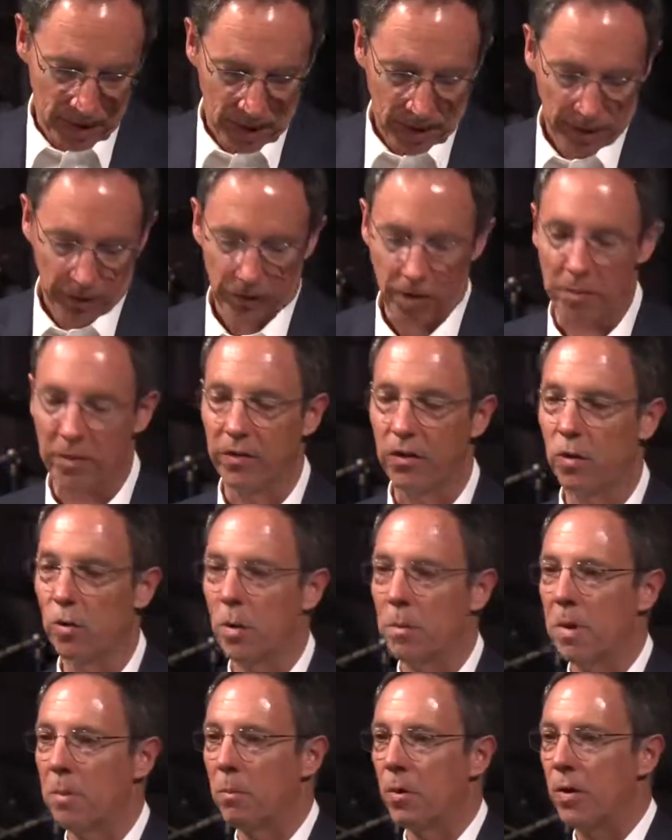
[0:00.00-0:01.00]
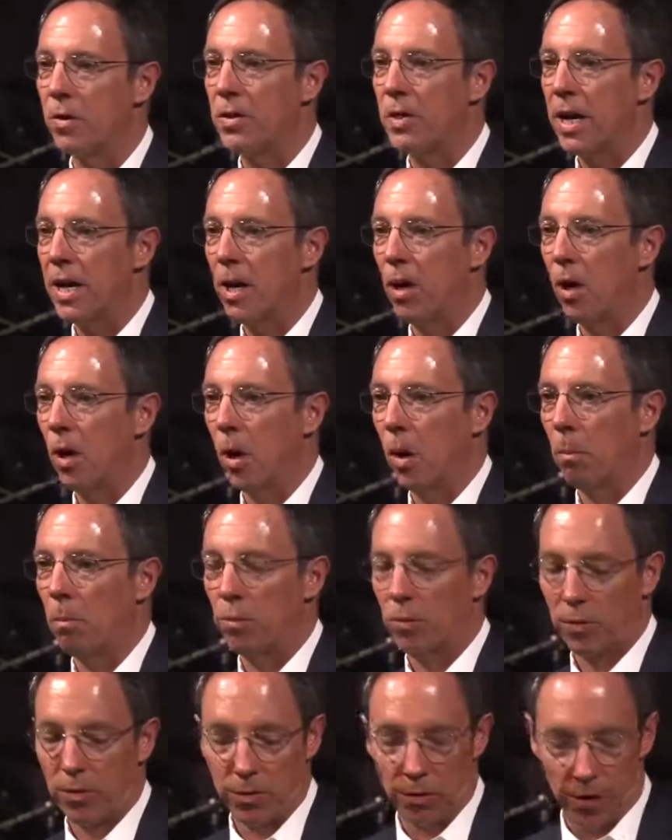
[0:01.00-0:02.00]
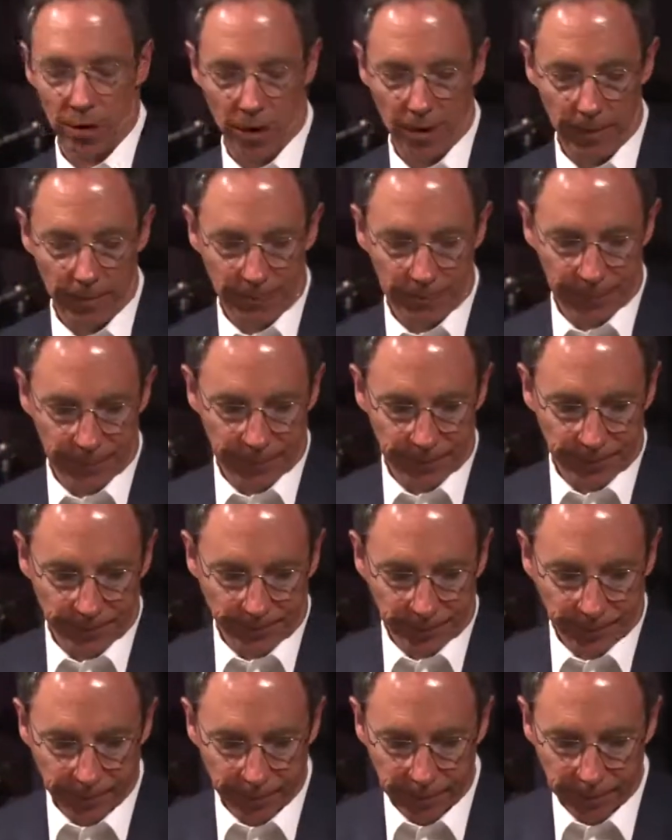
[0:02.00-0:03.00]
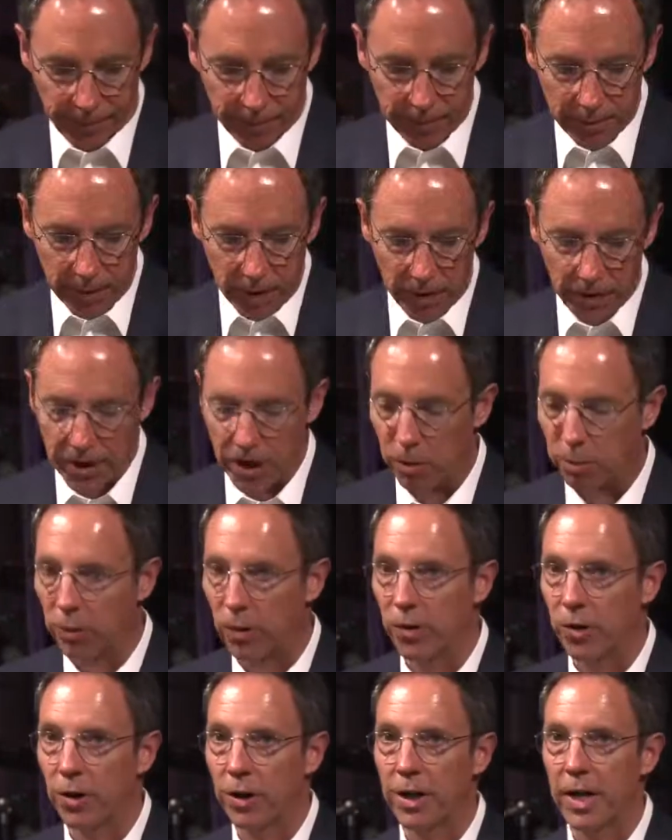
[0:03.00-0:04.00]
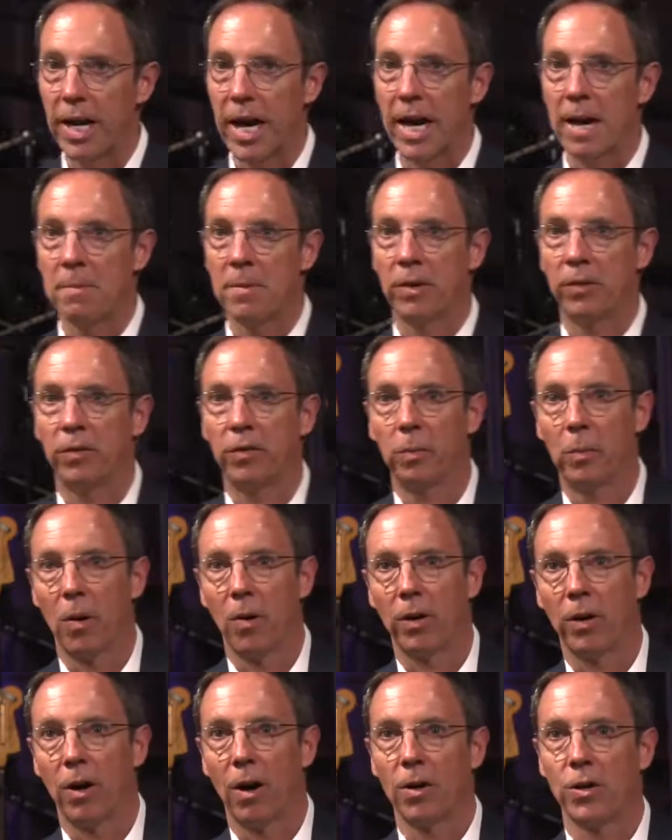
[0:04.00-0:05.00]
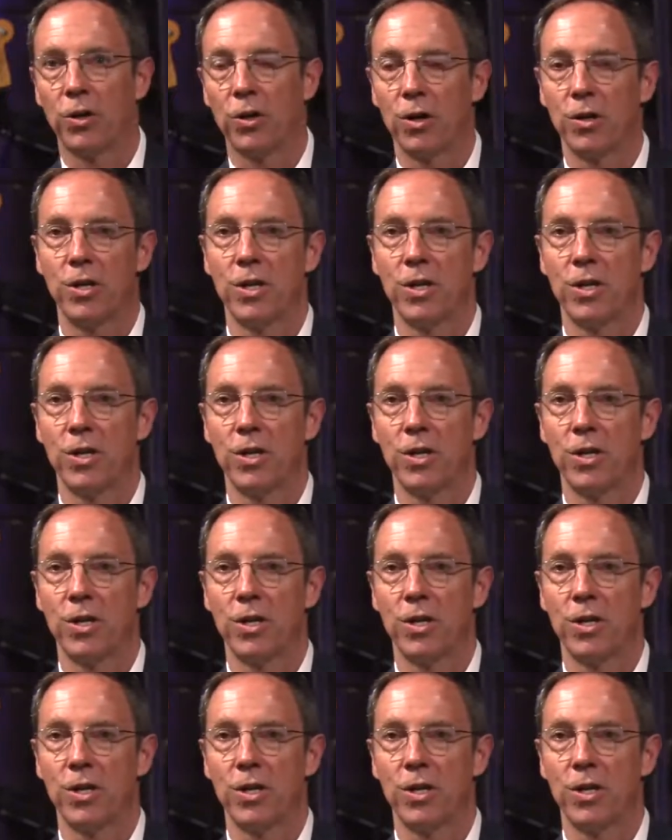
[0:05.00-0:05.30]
Some of you remember Dale Bruner. Dale Bruner came and spoke at our church